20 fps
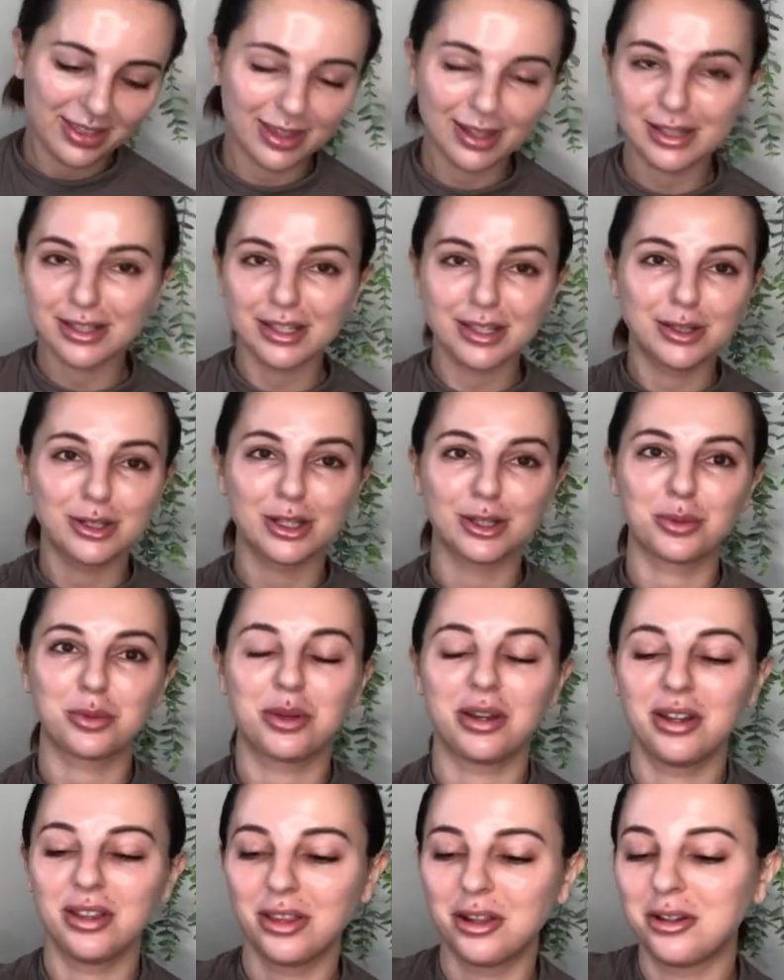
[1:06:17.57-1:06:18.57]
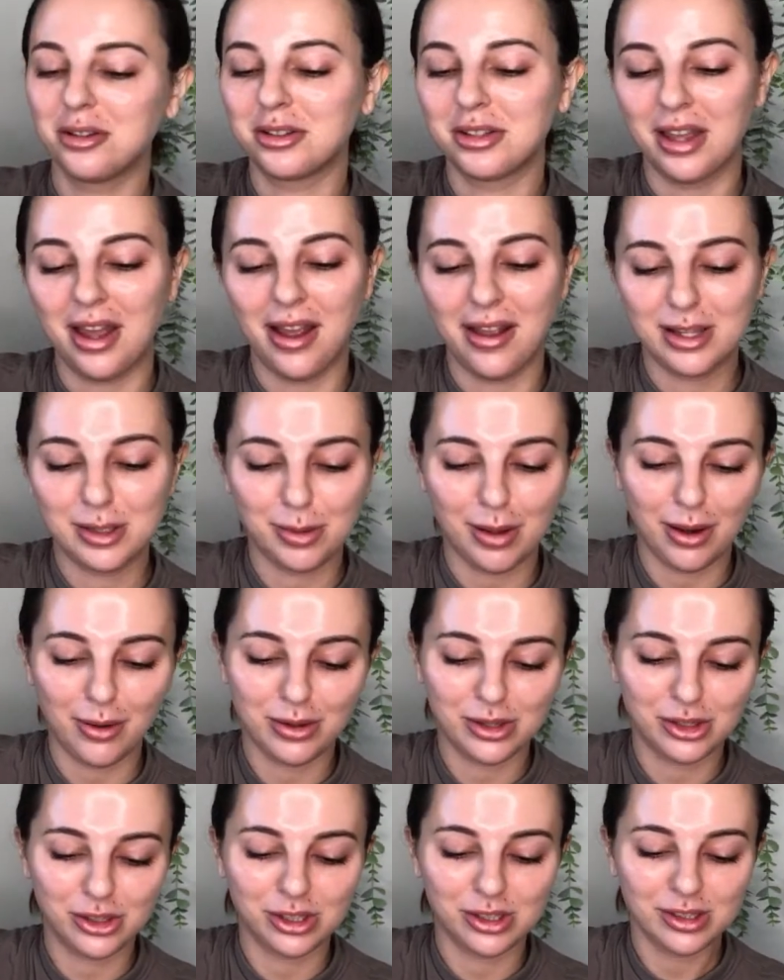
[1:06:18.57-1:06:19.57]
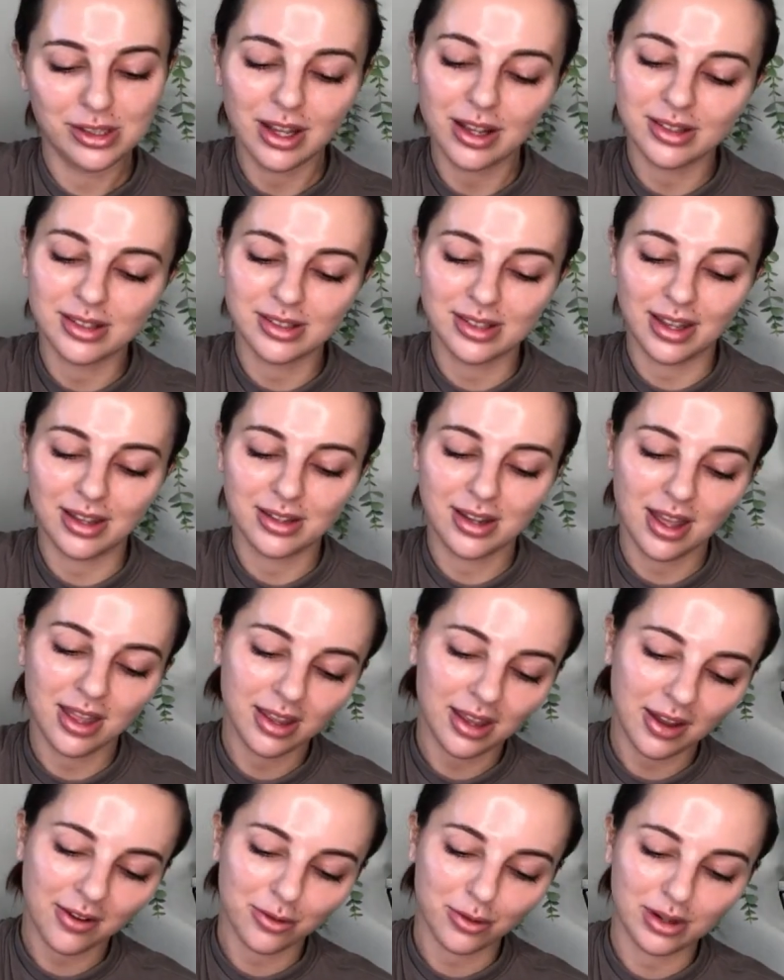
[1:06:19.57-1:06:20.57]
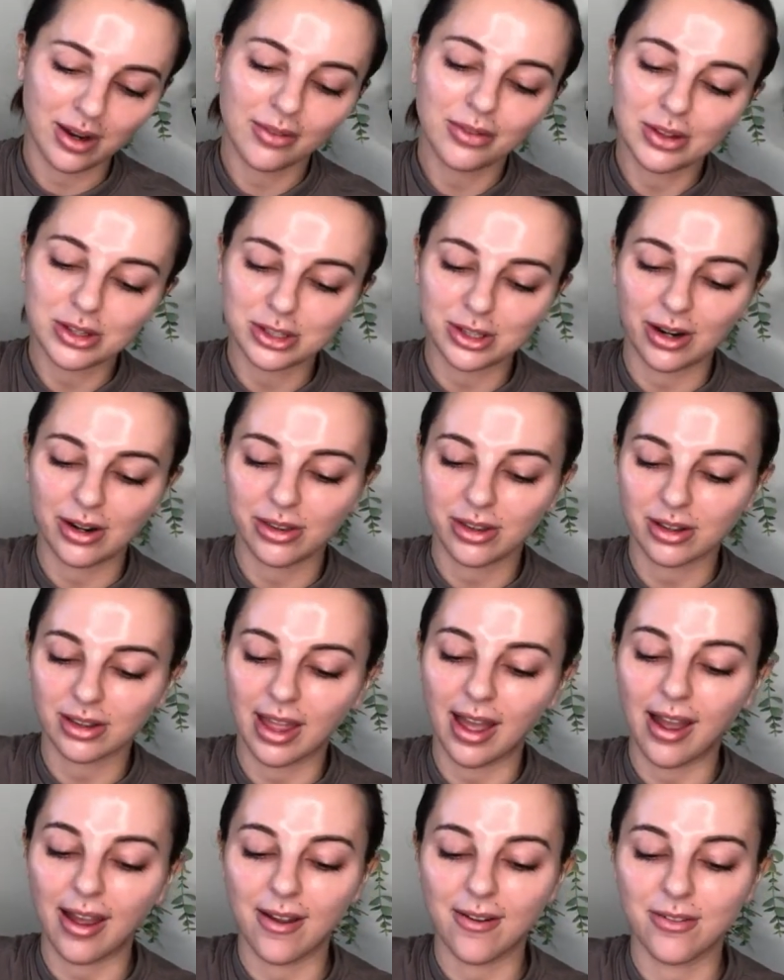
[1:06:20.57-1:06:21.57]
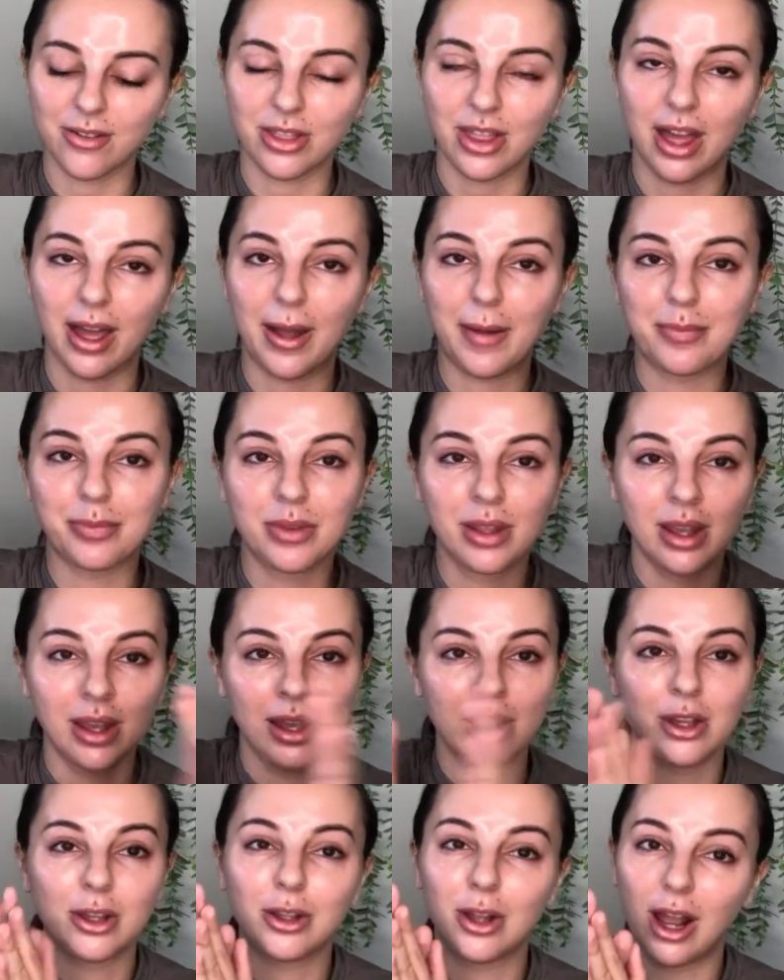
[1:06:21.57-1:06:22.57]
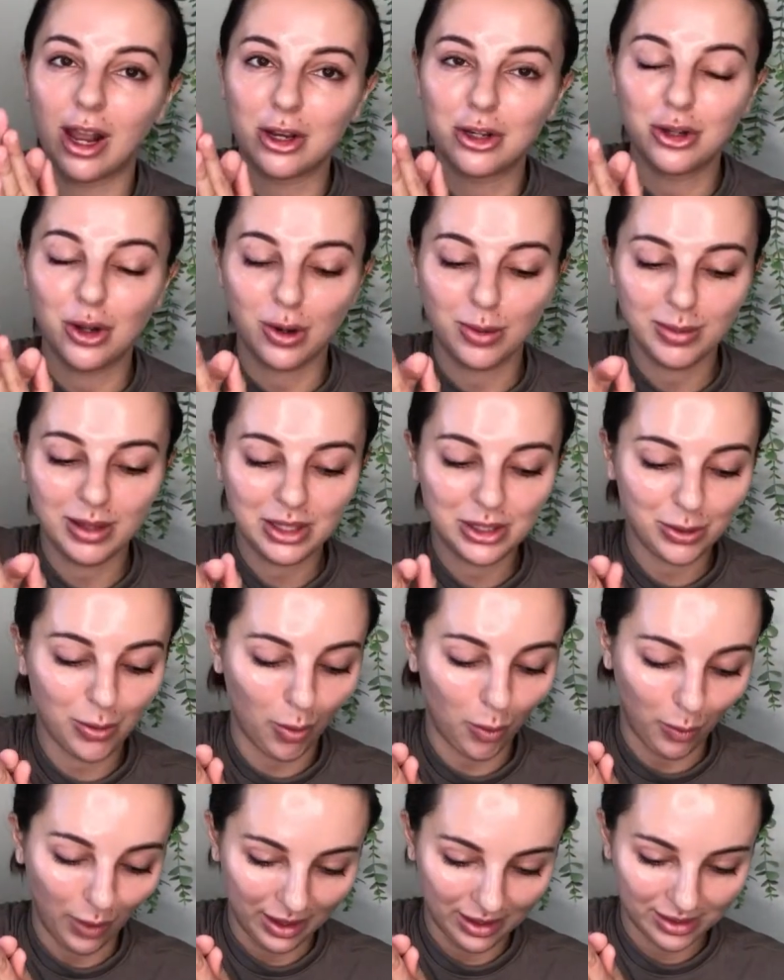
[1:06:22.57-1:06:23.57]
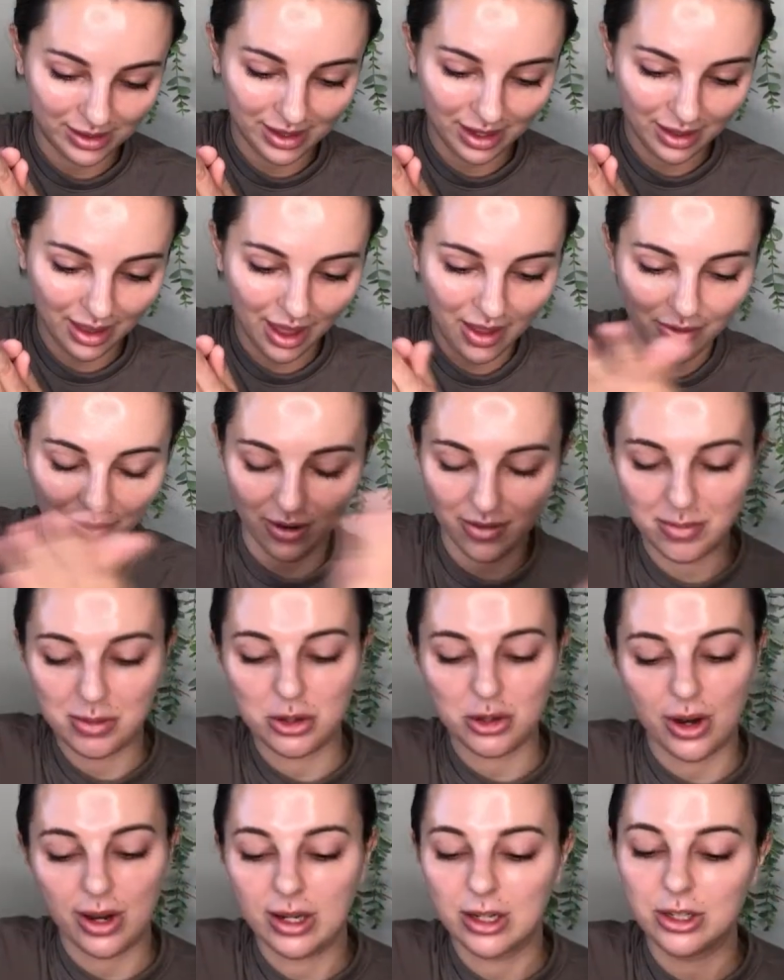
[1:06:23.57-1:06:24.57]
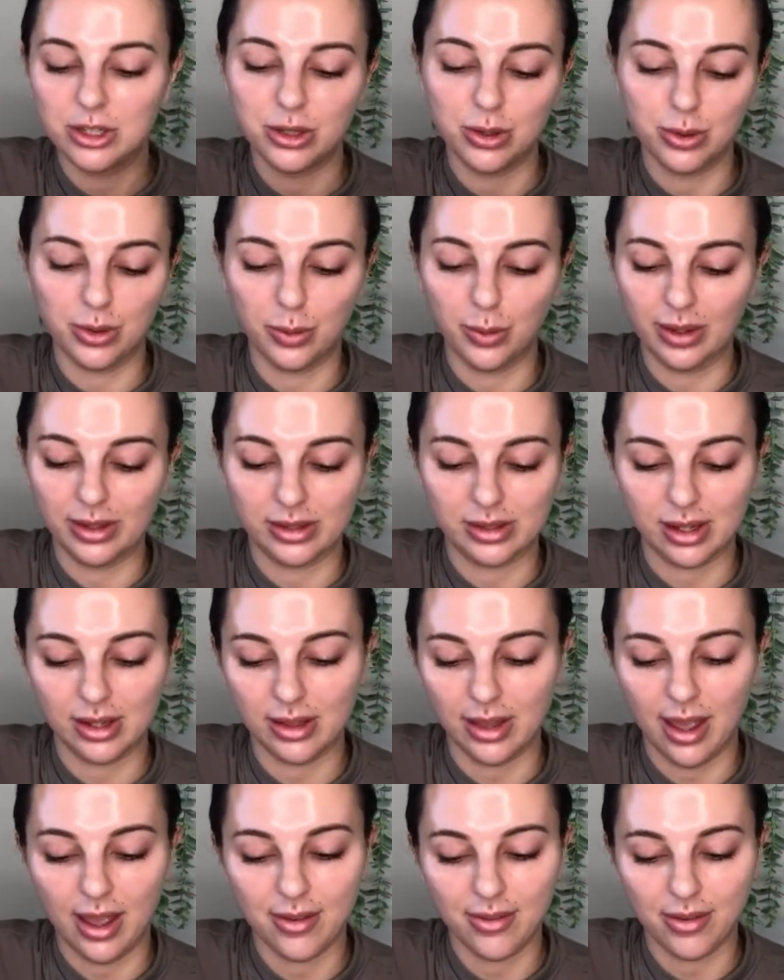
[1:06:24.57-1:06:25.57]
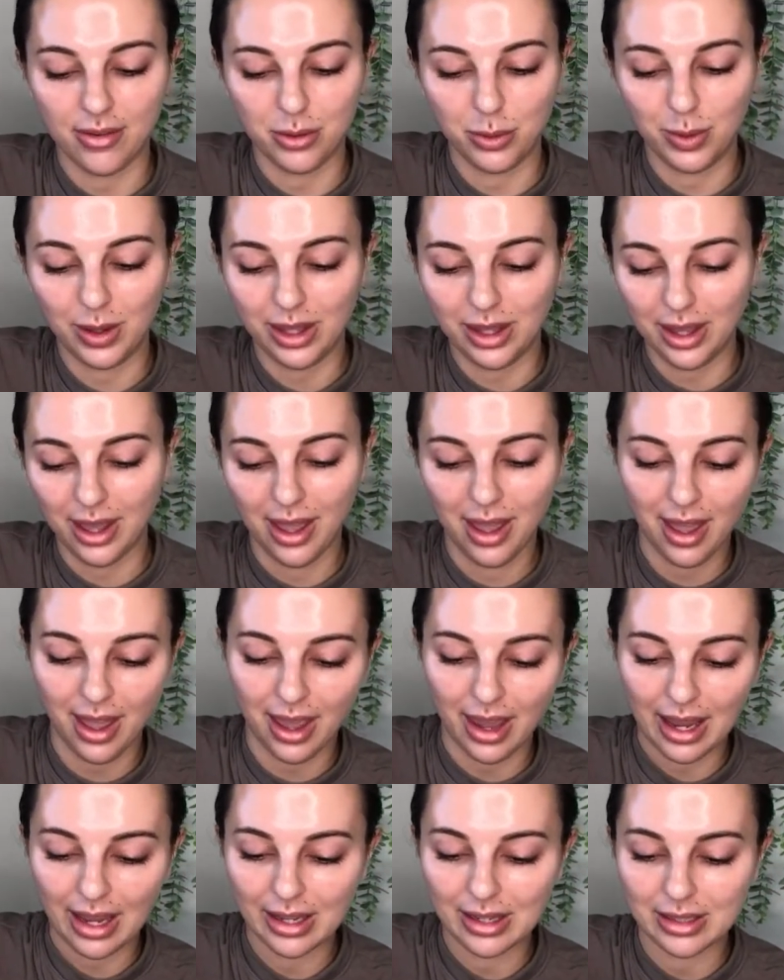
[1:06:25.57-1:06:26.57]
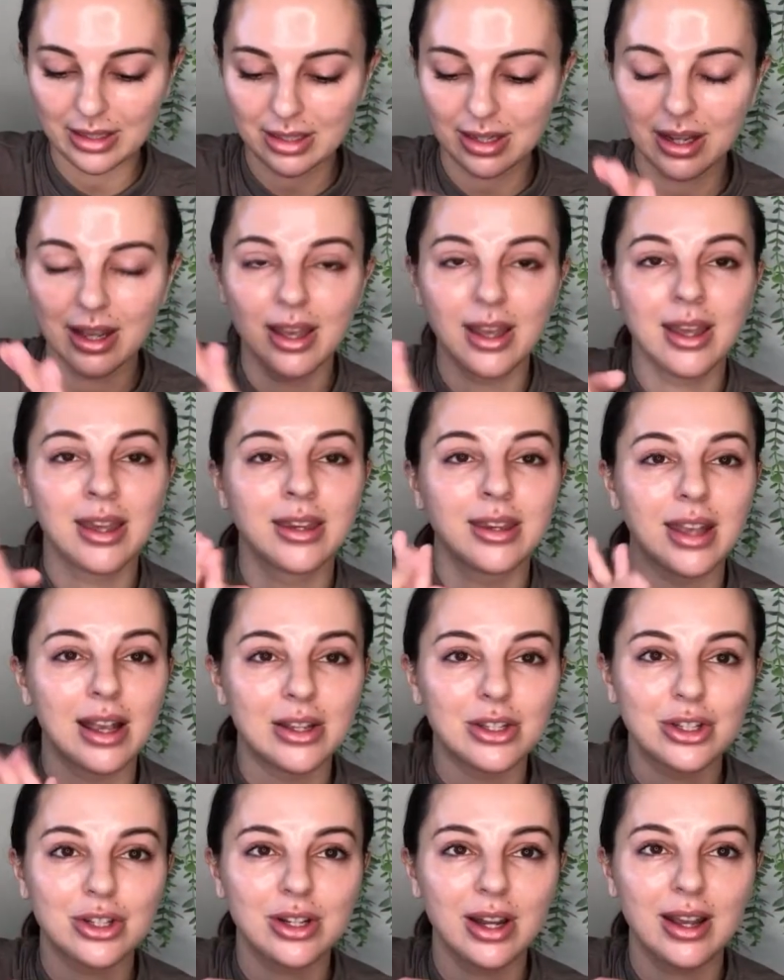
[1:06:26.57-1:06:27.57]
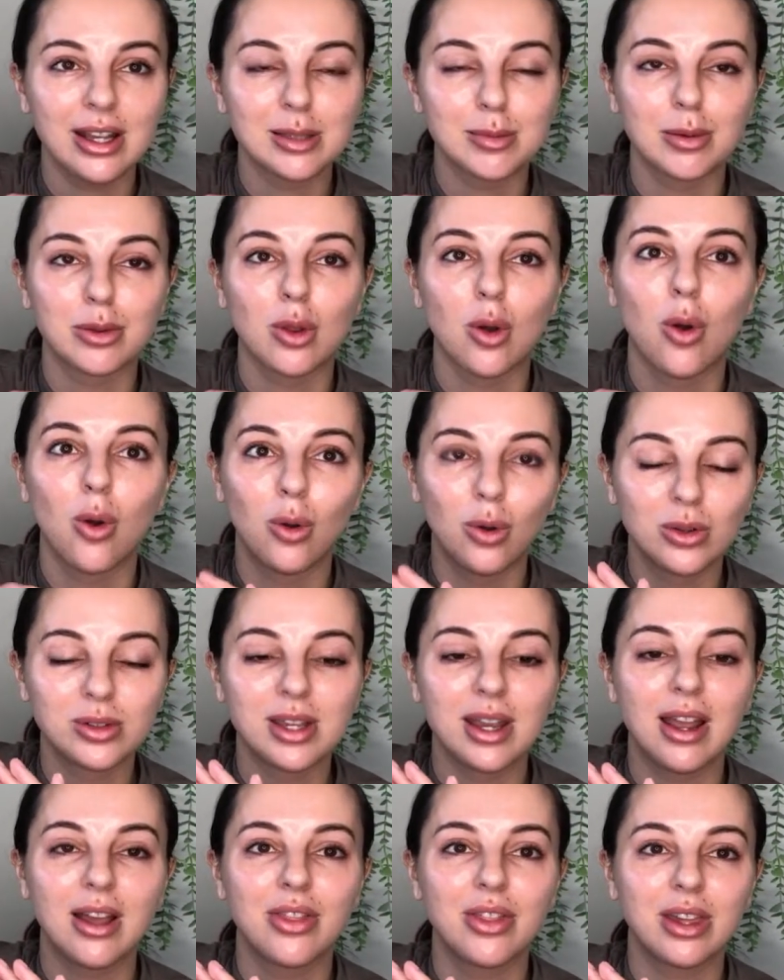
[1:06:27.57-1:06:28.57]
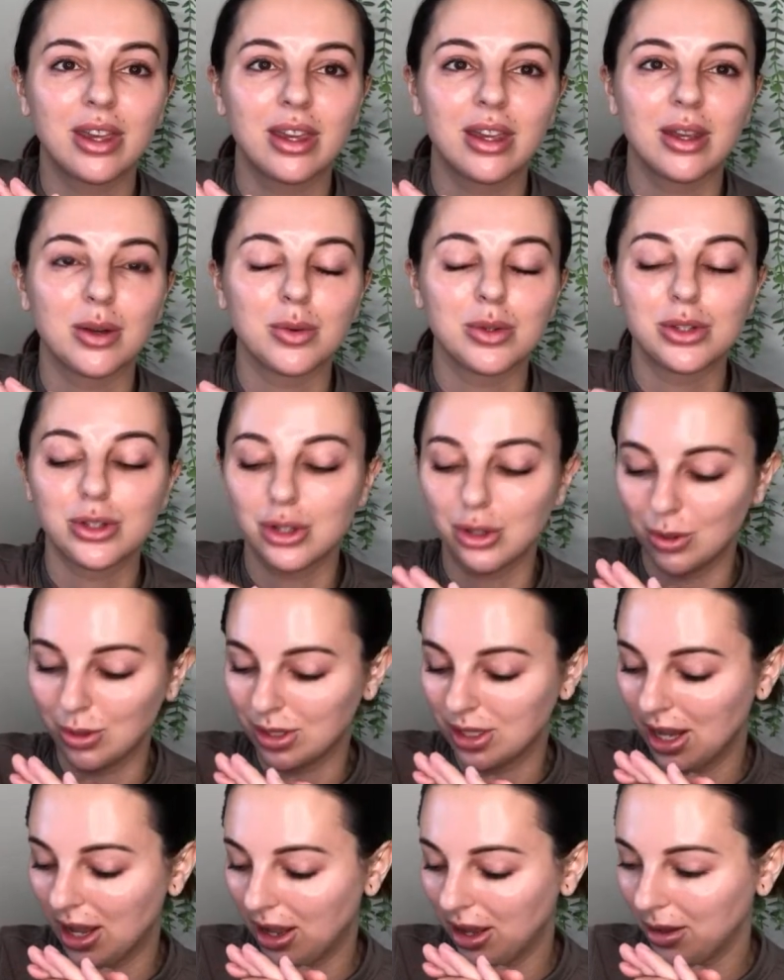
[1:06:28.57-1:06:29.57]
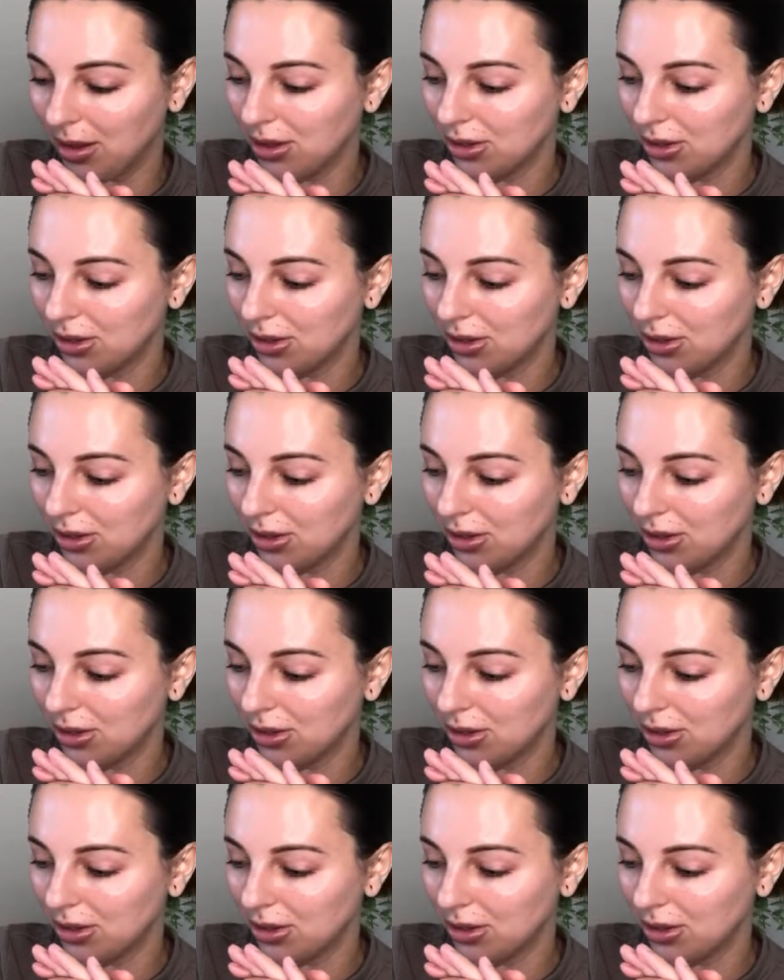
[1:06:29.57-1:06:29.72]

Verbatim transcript: this is just one of those, I, I was telling everyone at the start of the live that I normally do a Wednesday live, or I've been trying to do a Wednesday live every week, and yesterday I spent the whole day thinking it was Tuesday.